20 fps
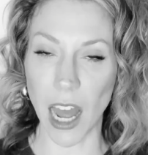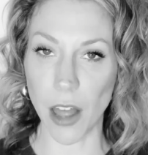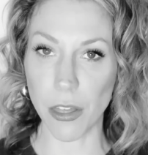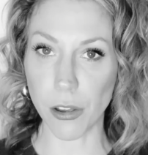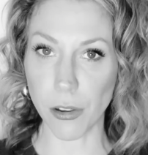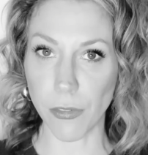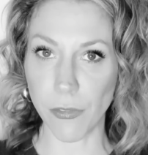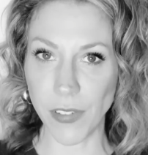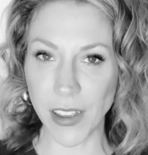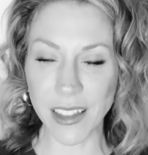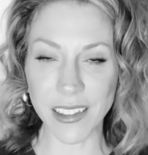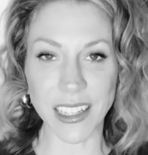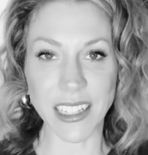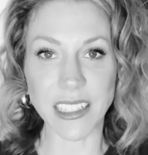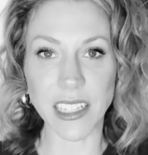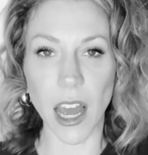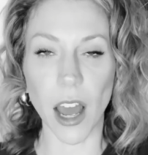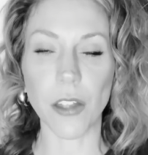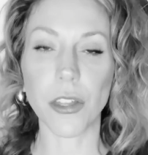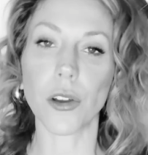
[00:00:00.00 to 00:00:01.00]
other
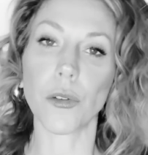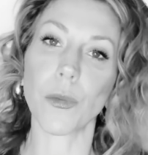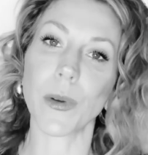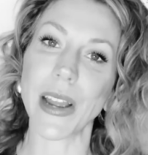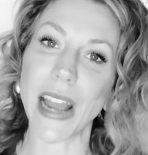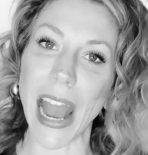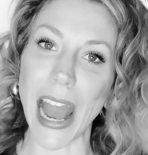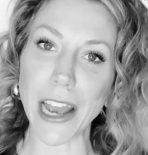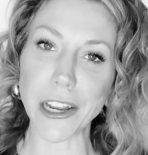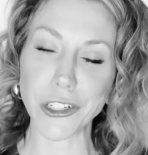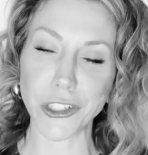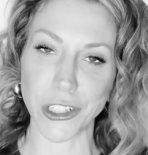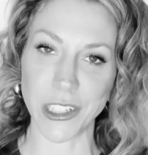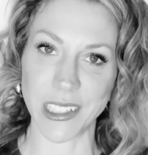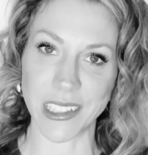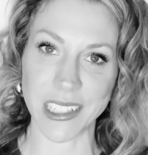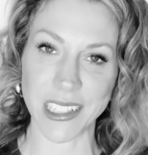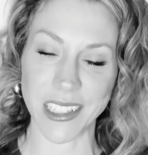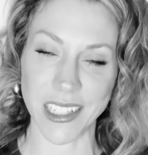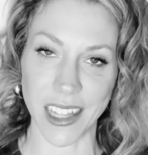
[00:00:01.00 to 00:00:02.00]
feelings, other
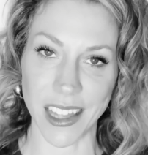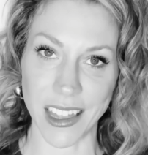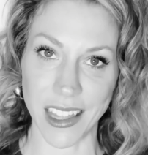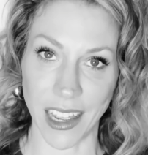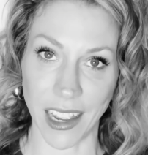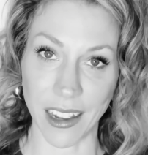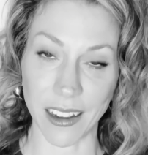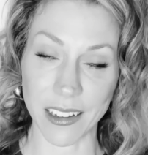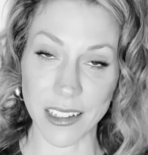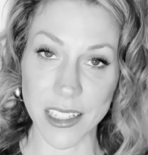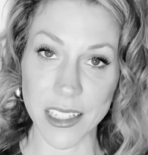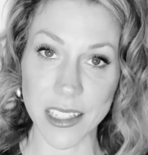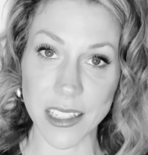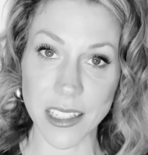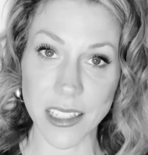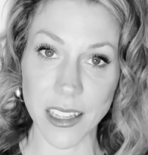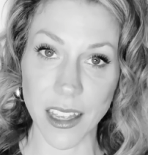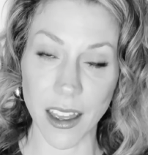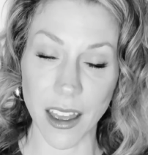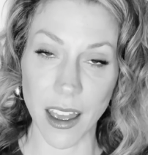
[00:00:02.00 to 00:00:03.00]
reactions to
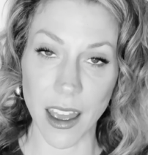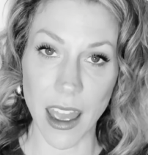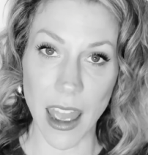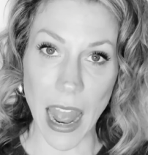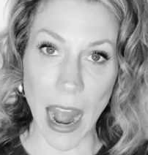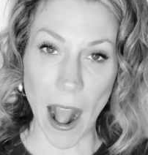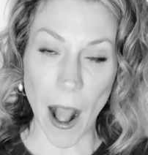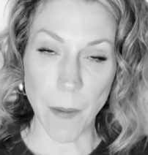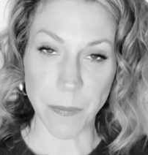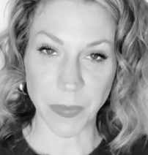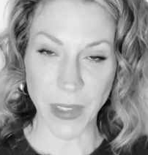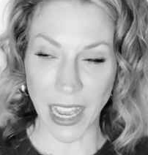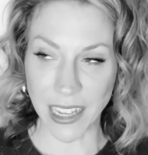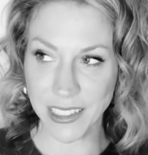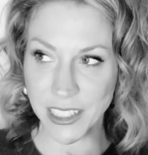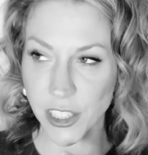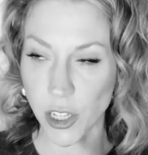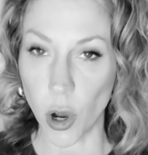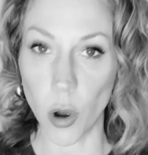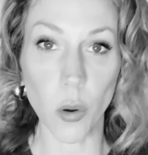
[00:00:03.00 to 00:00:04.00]
things.
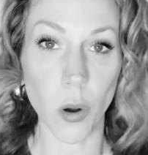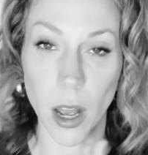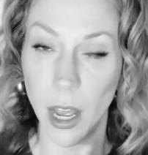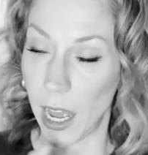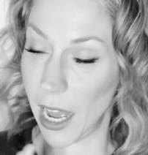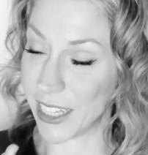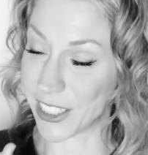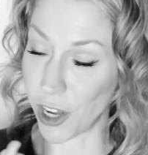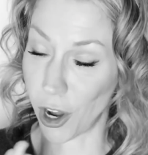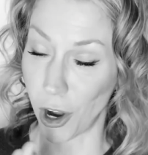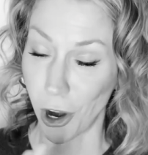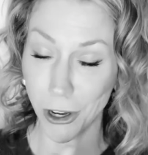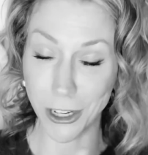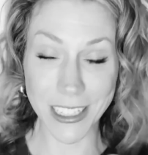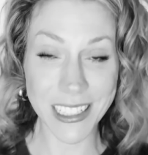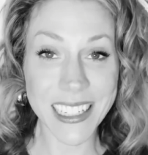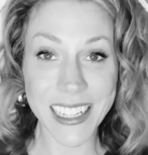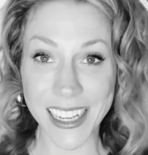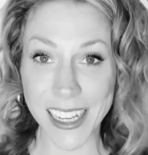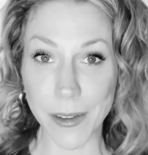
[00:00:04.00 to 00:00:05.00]
And so as hard
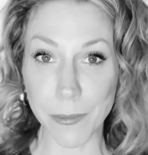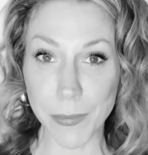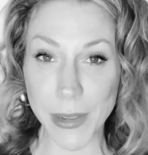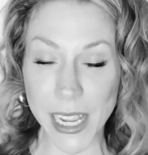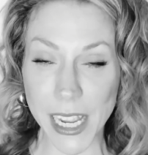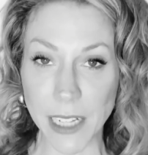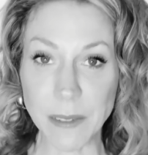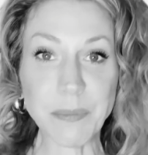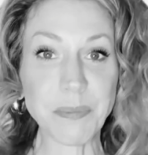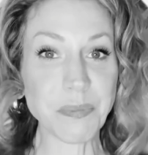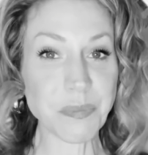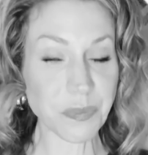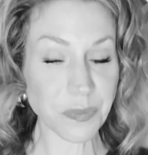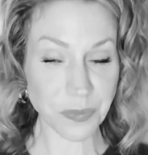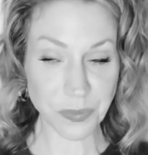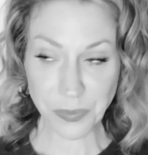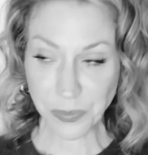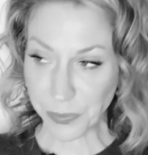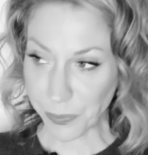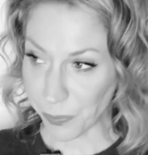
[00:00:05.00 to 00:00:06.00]
as it can be,
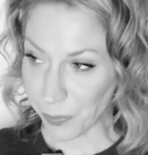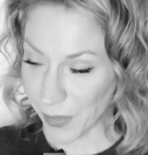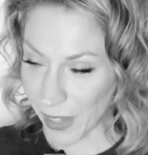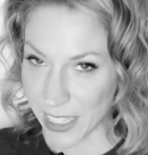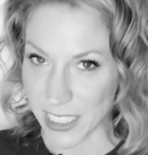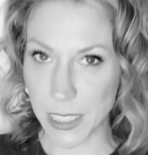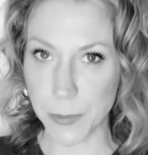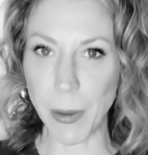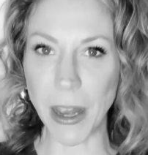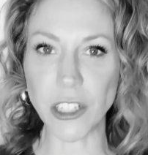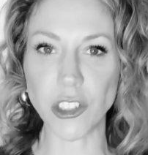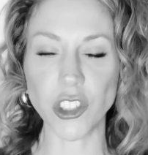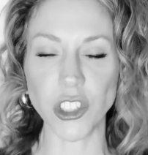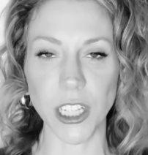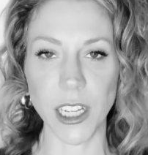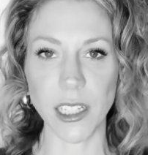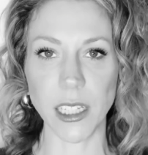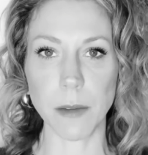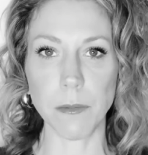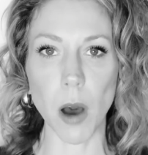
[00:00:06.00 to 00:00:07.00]

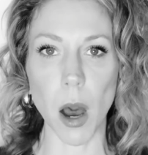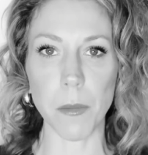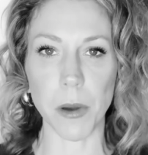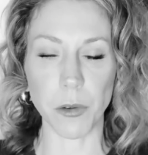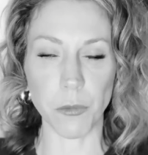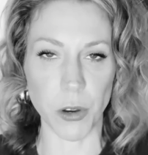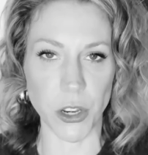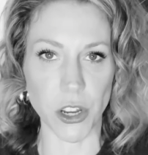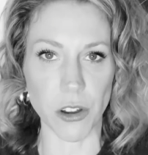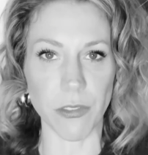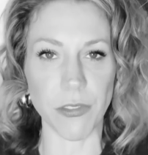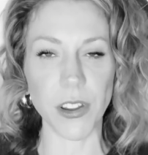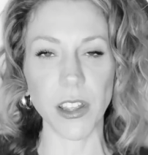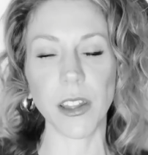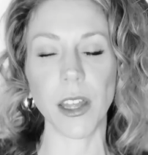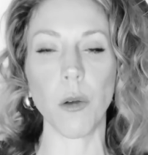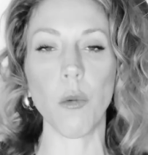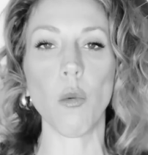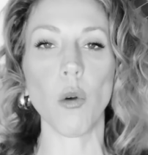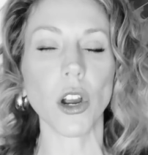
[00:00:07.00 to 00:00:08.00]
especially in the moment when you're
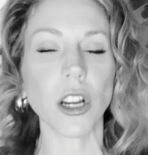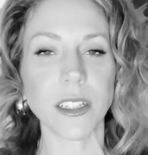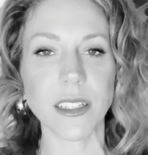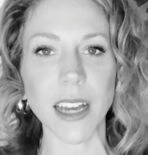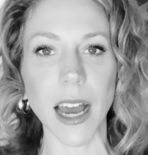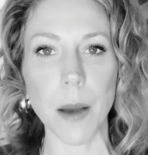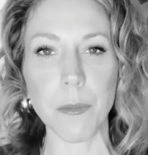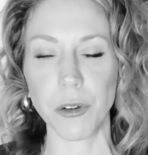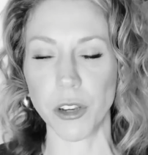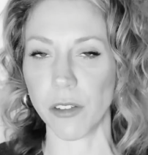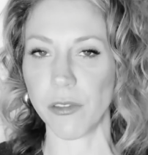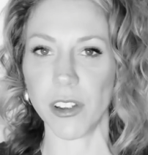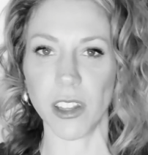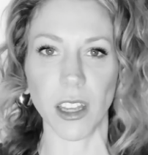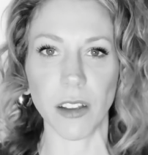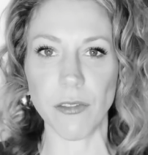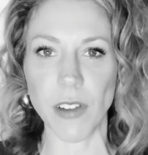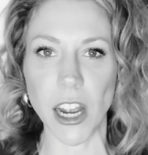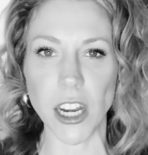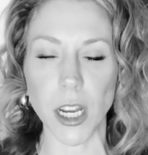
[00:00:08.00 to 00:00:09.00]
feeling worked up, when you're
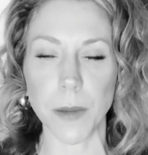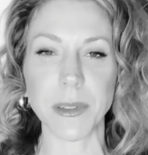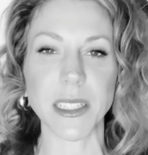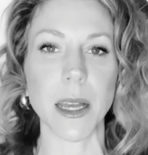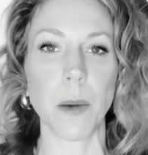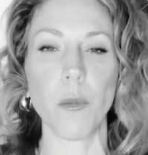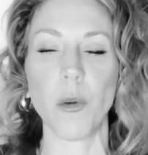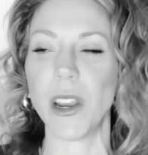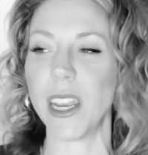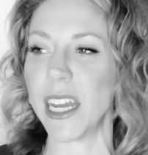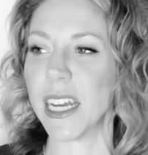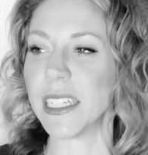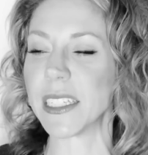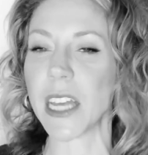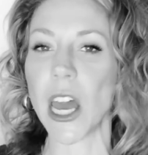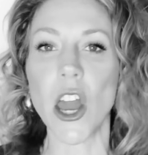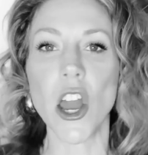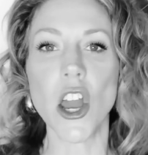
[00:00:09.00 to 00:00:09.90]
feeling fired up, someone is